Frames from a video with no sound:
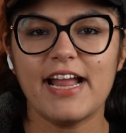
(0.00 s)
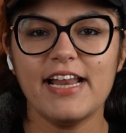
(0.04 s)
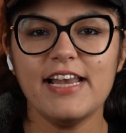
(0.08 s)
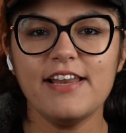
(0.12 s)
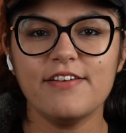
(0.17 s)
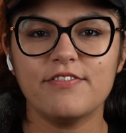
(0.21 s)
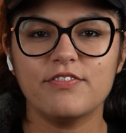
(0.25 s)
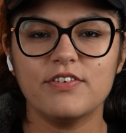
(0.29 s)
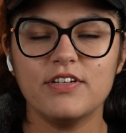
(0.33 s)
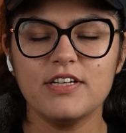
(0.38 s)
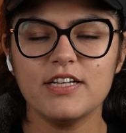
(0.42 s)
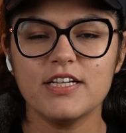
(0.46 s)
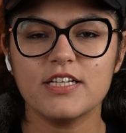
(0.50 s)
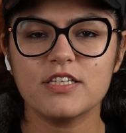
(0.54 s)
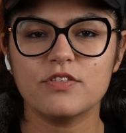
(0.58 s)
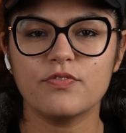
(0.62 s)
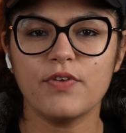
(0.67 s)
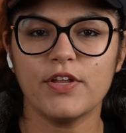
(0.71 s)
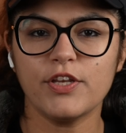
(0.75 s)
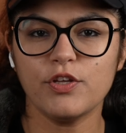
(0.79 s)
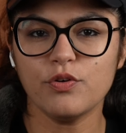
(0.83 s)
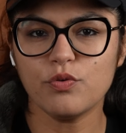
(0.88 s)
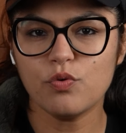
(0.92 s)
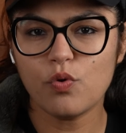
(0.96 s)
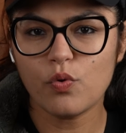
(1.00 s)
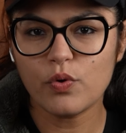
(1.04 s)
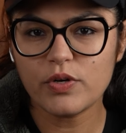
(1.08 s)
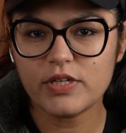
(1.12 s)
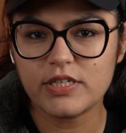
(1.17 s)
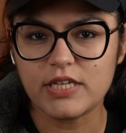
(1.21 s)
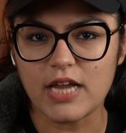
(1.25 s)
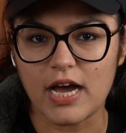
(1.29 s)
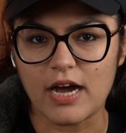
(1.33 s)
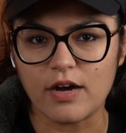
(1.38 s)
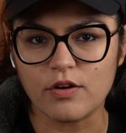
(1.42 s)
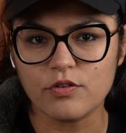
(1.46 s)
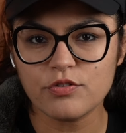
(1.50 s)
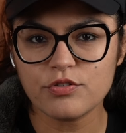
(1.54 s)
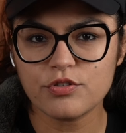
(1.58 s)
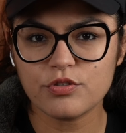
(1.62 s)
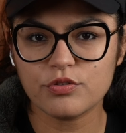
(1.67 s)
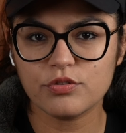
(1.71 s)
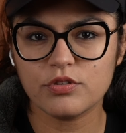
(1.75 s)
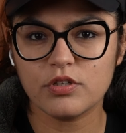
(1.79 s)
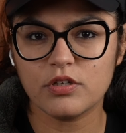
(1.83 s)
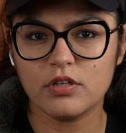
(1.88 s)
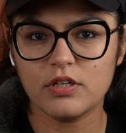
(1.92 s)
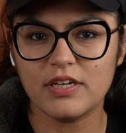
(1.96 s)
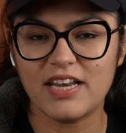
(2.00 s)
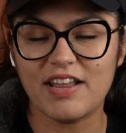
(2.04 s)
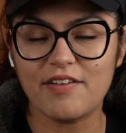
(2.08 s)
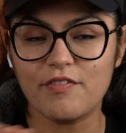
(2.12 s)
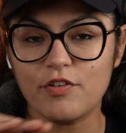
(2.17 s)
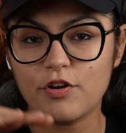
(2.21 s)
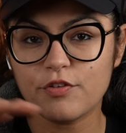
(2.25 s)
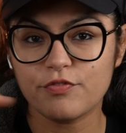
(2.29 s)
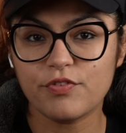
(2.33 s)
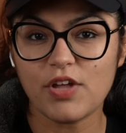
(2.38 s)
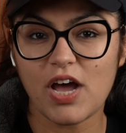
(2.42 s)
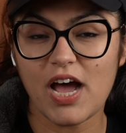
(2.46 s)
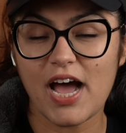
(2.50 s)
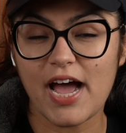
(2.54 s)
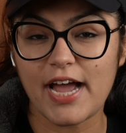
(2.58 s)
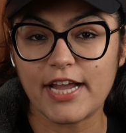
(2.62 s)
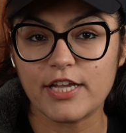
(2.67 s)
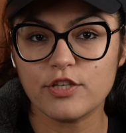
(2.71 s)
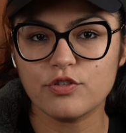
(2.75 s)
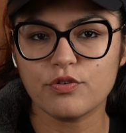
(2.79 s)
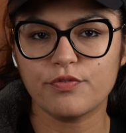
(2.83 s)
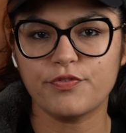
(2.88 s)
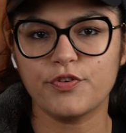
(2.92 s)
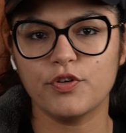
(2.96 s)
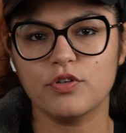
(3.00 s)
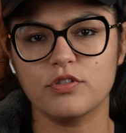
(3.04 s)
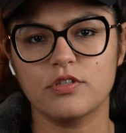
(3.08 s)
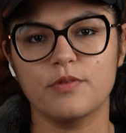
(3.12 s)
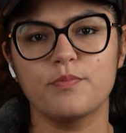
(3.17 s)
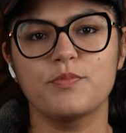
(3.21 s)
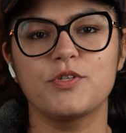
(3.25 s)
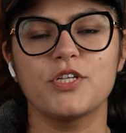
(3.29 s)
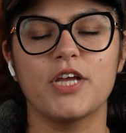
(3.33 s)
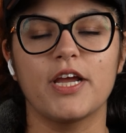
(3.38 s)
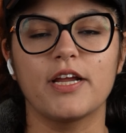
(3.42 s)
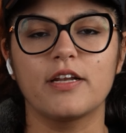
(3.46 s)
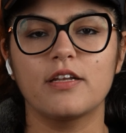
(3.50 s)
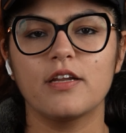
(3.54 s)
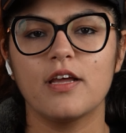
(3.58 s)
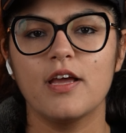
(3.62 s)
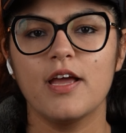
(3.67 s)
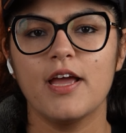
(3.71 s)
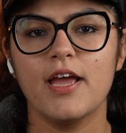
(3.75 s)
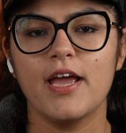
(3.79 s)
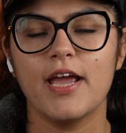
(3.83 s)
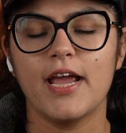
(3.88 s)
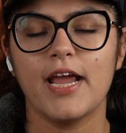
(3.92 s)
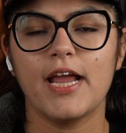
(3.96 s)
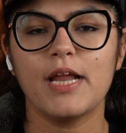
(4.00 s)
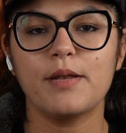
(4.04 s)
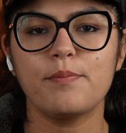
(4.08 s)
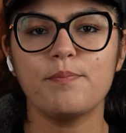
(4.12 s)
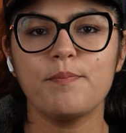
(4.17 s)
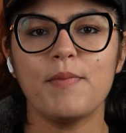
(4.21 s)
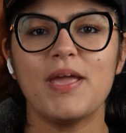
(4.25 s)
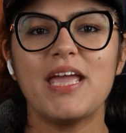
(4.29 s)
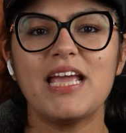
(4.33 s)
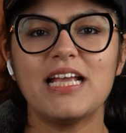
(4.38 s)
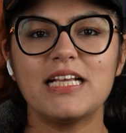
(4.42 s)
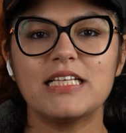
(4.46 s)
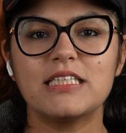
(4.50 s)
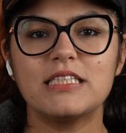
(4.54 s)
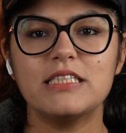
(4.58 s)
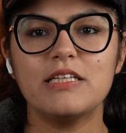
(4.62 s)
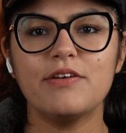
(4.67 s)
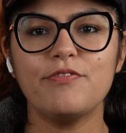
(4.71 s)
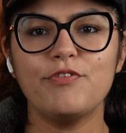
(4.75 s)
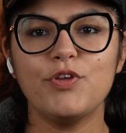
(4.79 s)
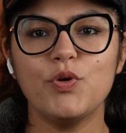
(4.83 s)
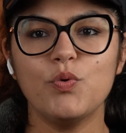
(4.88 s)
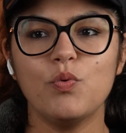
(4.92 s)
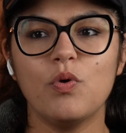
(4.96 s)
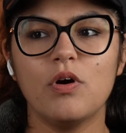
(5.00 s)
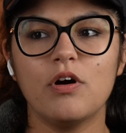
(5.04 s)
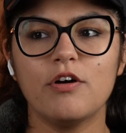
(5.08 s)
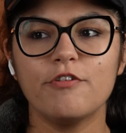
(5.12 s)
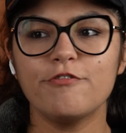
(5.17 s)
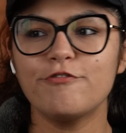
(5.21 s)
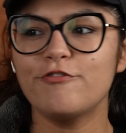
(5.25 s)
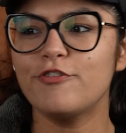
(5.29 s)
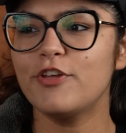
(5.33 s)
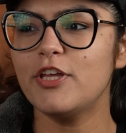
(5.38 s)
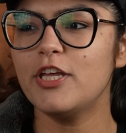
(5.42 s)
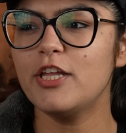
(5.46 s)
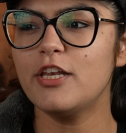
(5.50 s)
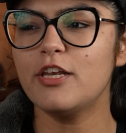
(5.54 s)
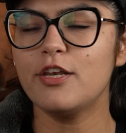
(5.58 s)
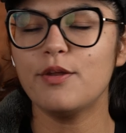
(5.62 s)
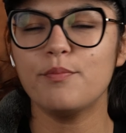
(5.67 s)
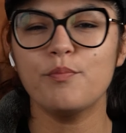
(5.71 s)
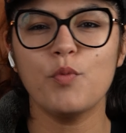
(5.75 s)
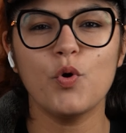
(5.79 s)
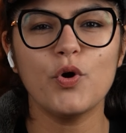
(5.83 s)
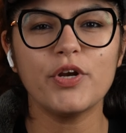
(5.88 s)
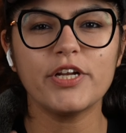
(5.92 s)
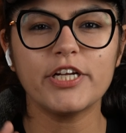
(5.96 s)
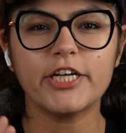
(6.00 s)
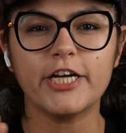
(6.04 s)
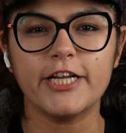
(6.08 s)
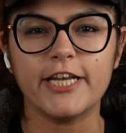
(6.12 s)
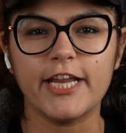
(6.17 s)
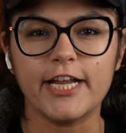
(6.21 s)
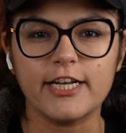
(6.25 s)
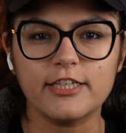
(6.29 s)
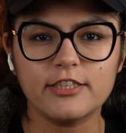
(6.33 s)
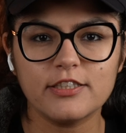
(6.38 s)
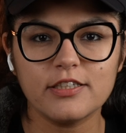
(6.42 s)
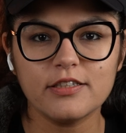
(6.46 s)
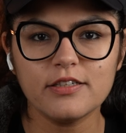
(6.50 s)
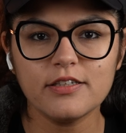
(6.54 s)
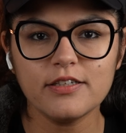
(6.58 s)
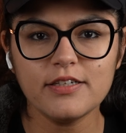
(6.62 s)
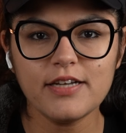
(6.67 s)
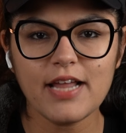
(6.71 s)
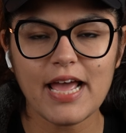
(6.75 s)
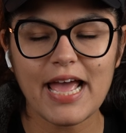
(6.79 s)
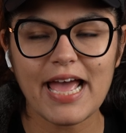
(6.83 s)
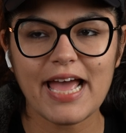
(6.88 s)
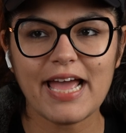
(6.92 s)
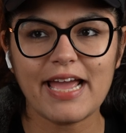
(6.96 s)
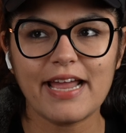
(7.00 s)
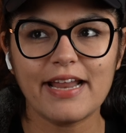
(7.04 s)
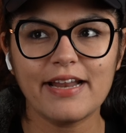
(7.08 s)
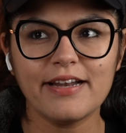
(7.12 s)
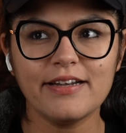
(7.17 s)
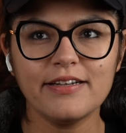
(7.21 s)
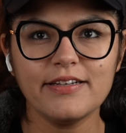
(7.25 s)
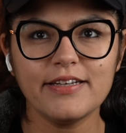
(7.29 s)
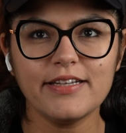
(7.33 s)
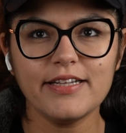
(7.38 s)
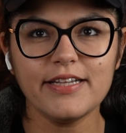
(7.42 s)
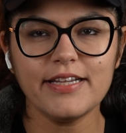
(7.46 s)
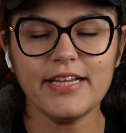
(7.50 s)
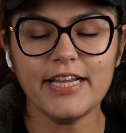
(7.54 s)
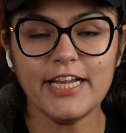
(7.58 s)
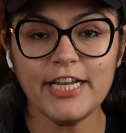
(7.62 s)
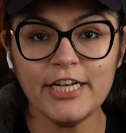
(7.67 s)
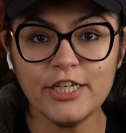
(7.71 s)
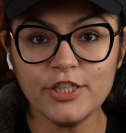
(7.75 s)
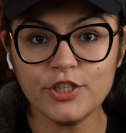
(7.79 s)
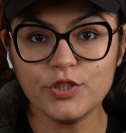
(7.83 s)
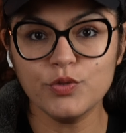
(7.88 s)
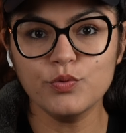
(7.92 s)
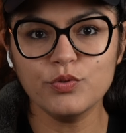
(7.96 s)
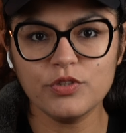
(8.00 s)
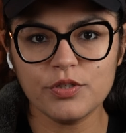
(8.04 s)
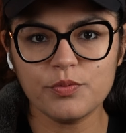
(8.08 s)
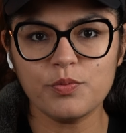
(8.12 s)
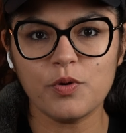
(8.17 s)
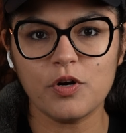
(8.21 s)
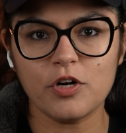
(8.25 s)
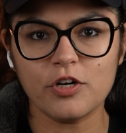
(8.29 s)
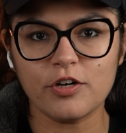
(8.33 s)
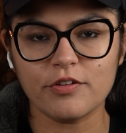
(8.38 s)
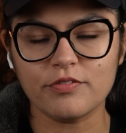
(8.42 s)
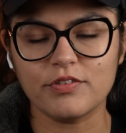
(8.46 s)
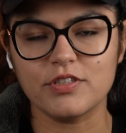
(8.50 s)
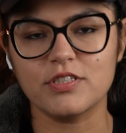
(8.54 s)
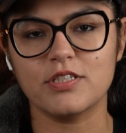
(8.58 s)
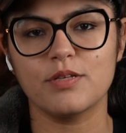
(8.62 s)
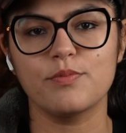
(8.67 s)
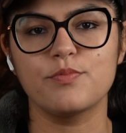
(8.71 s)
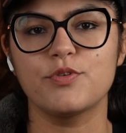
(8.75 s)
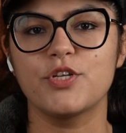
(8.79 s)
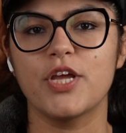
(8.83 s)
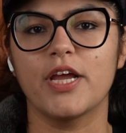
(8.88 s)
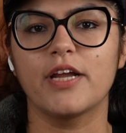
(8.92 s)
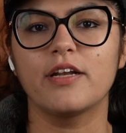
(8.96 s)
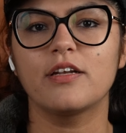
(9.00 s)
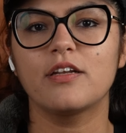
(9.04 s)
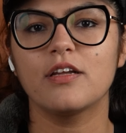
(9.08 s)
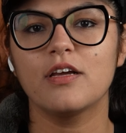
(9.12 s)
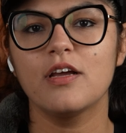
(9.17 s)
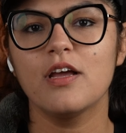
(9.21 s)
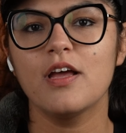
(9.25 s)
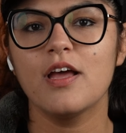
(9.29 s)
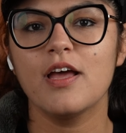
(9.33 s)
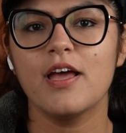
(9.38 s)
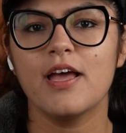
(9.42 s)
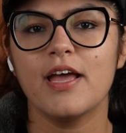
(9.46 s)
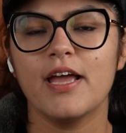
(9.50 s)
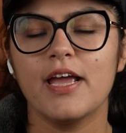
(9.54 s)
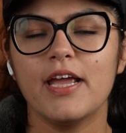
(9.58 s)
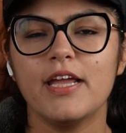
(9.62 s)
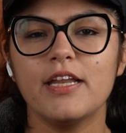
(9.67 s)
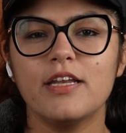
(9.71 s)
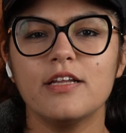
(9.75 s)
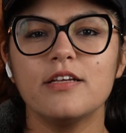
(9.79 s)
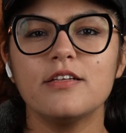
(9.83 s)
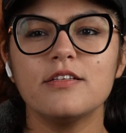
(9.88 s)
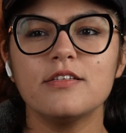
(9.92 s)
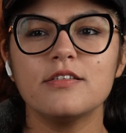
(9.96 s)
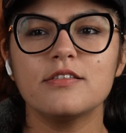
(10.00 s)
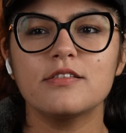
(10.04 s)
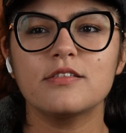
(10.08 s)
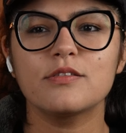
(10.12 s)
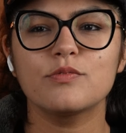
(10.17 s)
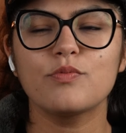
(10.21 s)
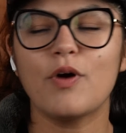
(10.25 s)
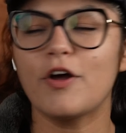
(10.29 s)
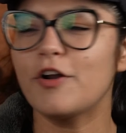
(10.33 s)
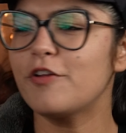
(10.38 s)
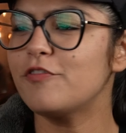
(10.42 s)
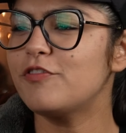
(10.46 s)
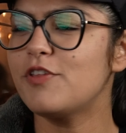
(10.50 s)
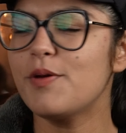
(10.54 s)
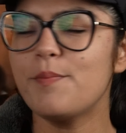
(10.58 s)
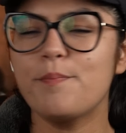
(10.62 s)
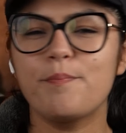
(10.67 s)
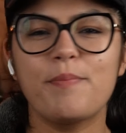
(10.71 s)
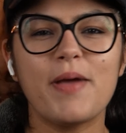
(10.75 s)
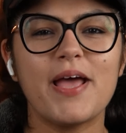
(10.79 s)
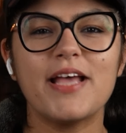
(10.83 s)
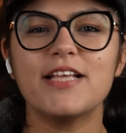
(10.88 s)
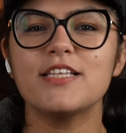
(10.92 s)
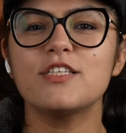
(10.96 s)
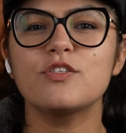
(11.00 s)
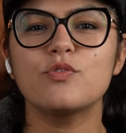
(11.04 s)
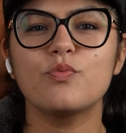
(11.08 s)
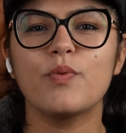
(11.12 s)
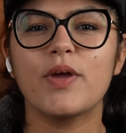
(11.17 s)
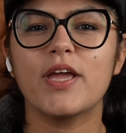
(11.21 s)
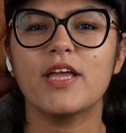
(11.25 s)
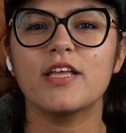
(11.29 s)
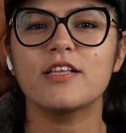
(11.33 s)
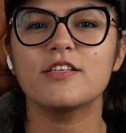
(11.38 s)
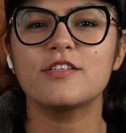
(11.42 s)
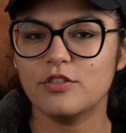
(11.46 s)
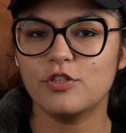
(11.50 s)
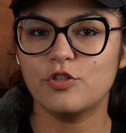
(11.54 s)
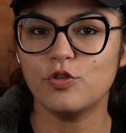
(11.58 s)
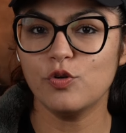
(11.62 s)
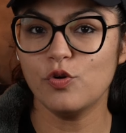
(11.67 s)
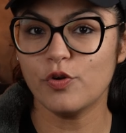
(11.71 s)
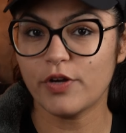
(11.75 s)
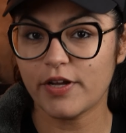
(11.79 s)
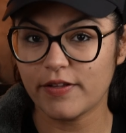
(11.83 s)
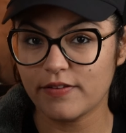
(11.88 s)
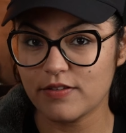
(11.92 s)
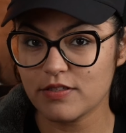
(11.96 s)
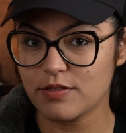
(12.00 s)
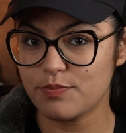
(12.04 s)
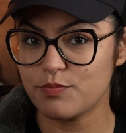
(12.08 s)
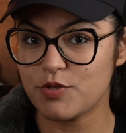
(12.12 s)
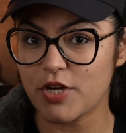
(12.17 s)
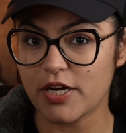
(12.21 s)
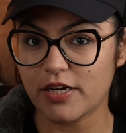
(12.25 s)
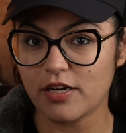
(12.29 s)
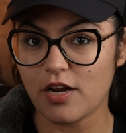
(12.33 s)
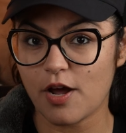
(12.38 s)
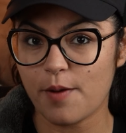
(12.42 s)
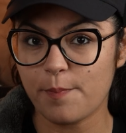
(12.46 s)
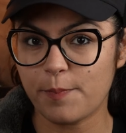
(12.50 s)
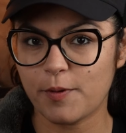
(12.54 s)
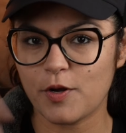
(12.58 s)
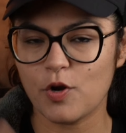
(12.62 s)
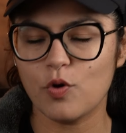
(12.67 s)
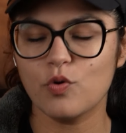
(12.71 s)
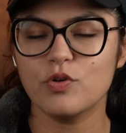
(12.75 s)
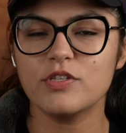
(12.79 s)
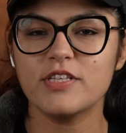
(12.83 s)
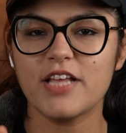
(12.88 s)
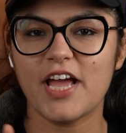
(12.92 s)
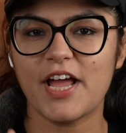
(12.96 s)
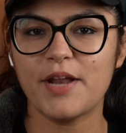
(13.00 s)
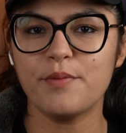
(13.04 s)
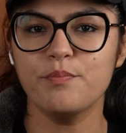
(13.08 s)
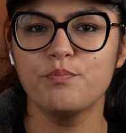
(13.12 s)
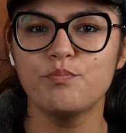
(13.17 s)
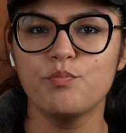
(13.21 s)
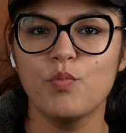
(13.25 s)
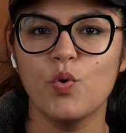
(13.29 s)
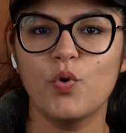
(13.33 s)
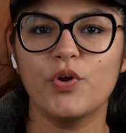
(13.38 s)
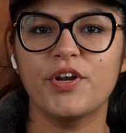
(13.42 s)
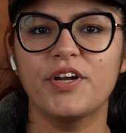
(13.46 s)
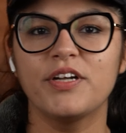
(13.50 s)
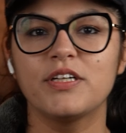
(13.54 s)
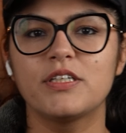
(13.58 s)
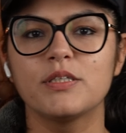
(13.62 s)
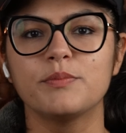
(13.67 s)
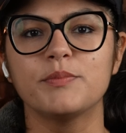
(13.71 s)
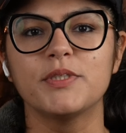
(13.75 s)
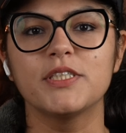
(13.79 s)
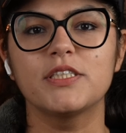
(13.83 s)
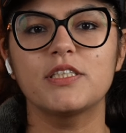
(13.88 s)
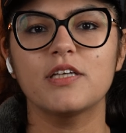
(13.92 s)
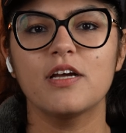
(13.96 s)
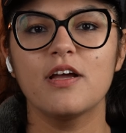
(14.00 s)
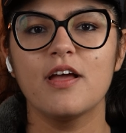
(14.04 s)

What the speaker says: level is when you go down to the level of the eyes of your subject. It makes the viewer feel more connected and into the world of the subject. It is one of the best ways to look at the subject up close and more intimate.